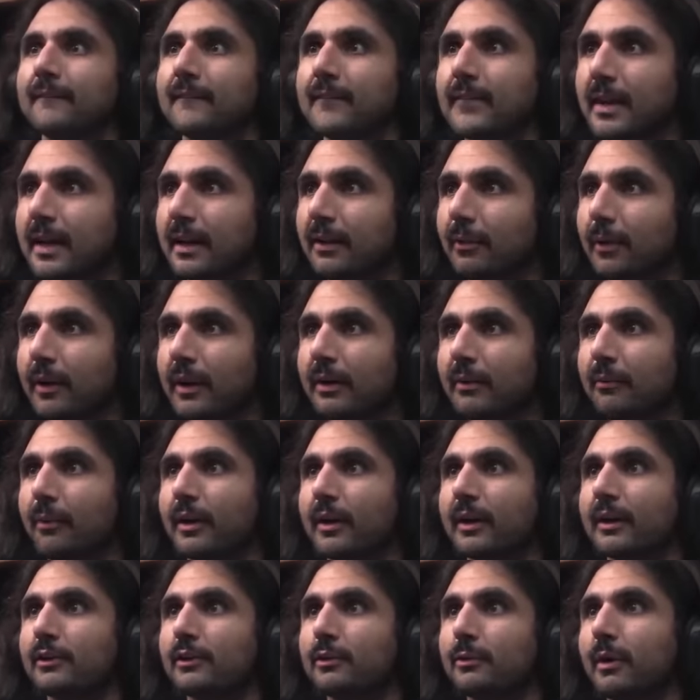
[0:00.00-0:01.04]
Yeah. We got, we're gonna we're
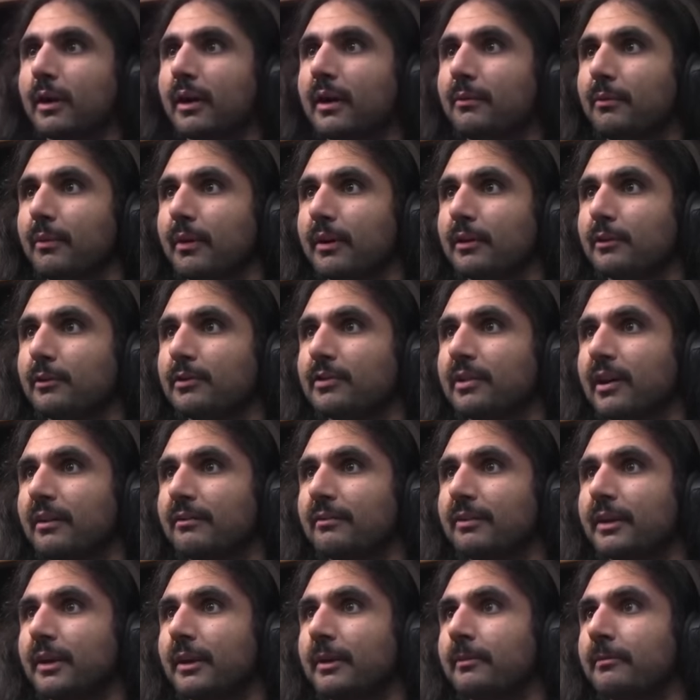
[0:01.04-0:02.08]
gonna do a we're gonna do a second
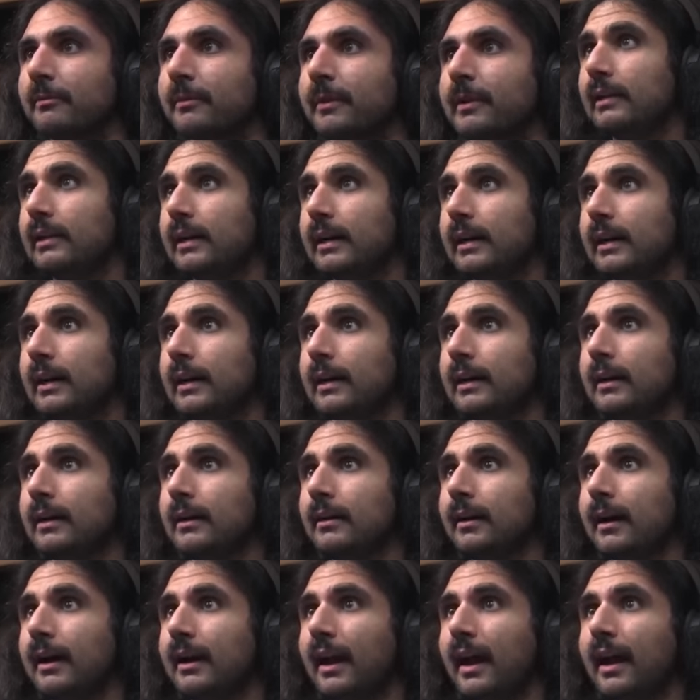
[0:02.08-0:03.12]
video. Uh,
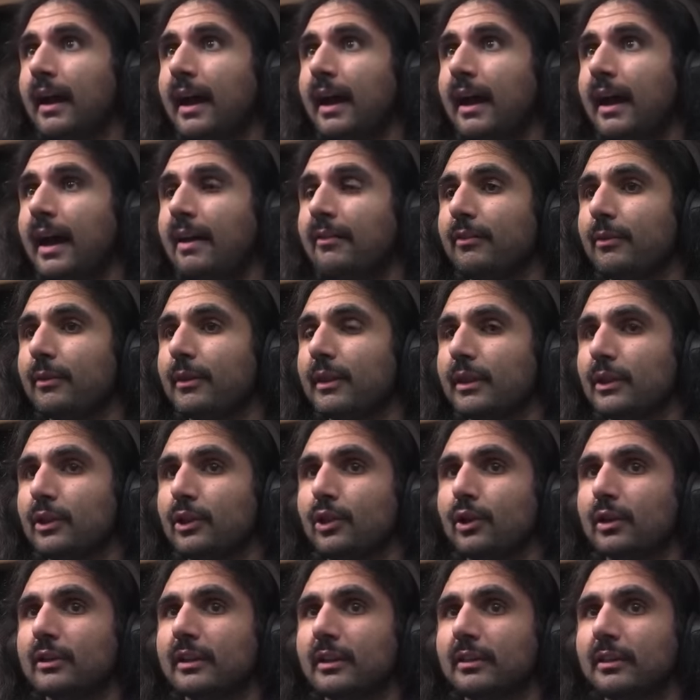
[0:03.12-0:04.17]
and I, I haven't really
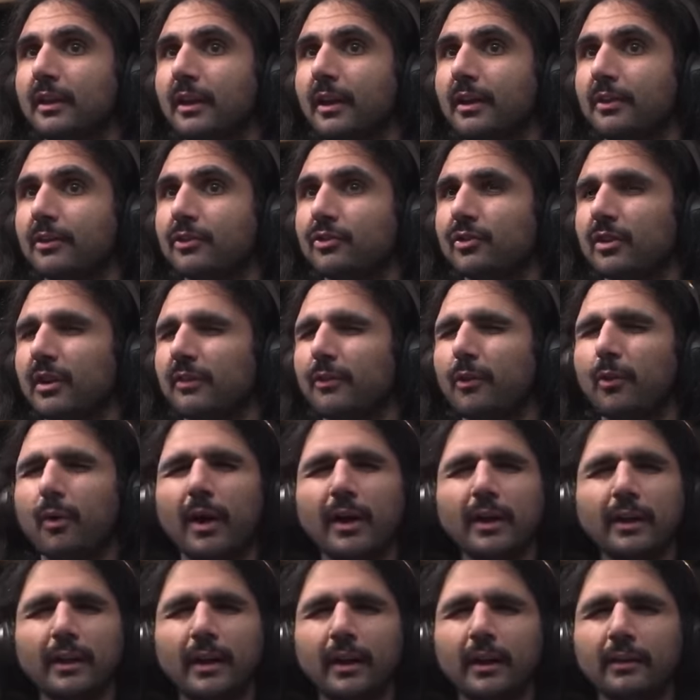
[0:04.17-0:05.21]
looked at the other stuff
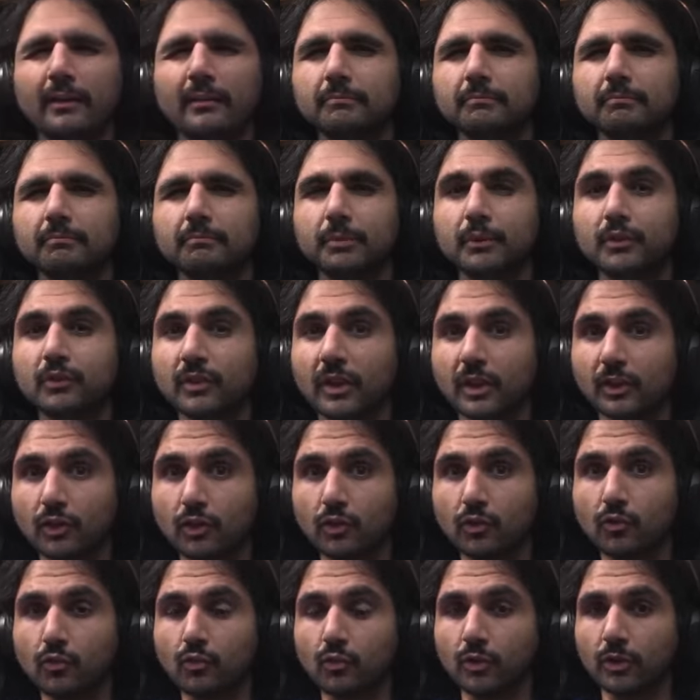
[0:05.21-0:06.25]
quite yet, but stay
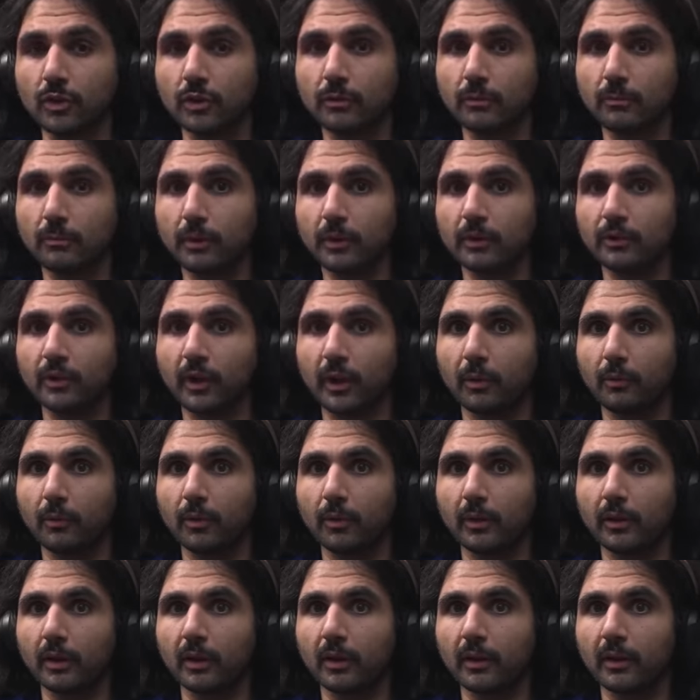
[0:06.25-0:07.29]
tuned because I
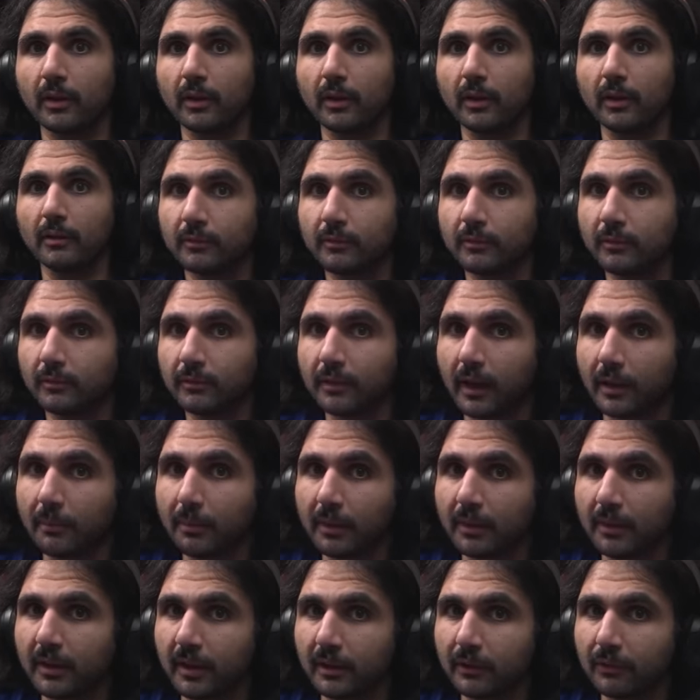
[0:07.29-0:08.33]
will. Uh, that'll be
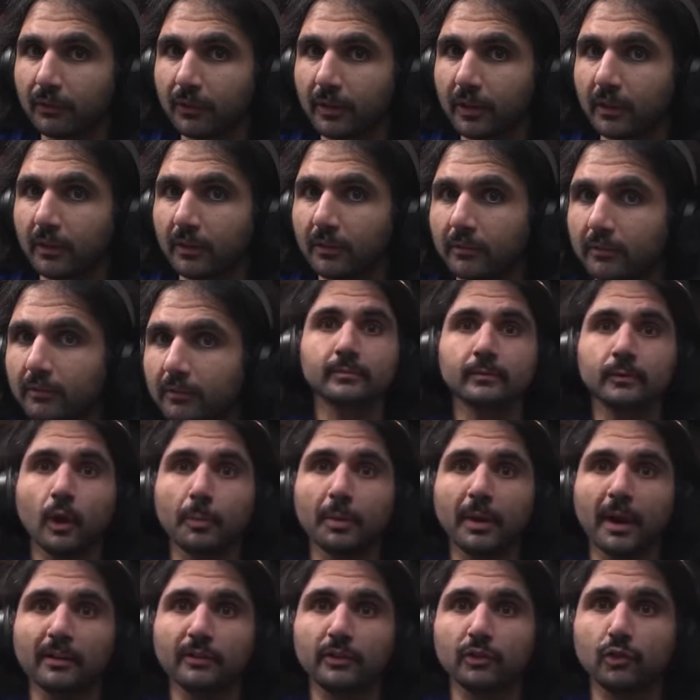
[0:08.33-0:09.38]
in the next video. Hope you
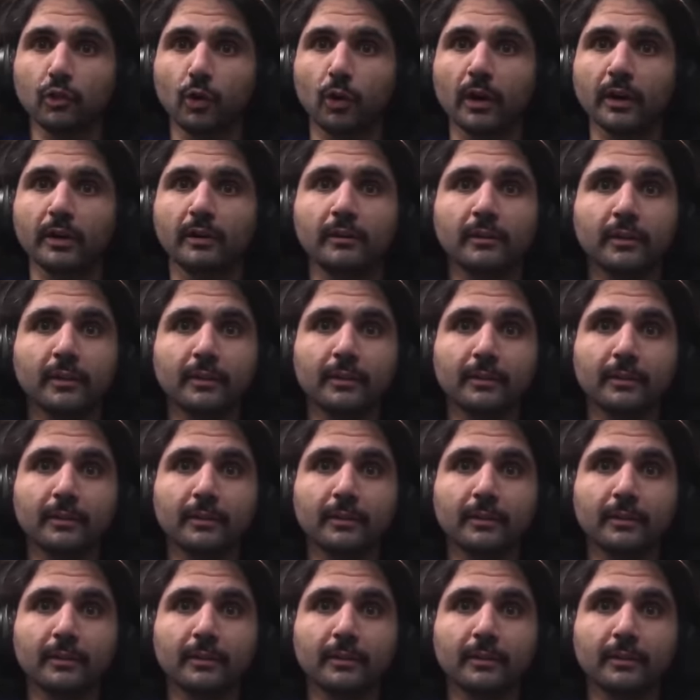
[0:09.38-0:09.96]
guys enjoyed.